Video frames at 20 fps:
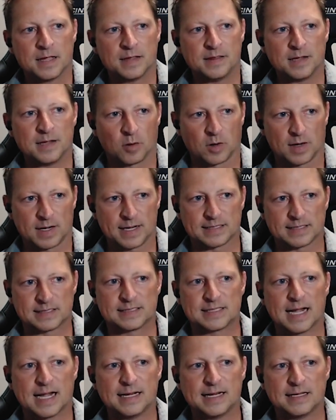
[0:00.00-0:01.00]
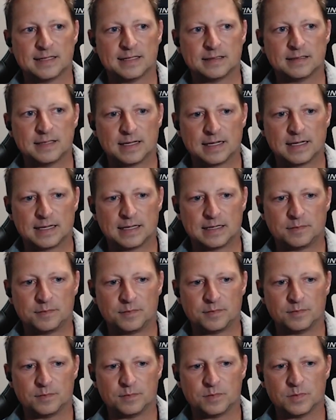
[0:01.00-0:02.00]
they were excited
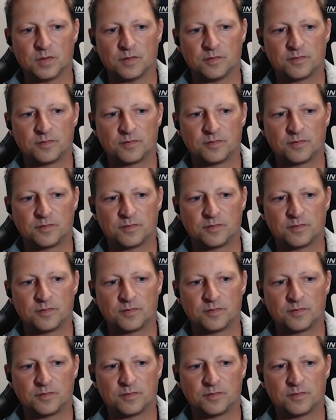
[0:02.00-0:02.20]
um,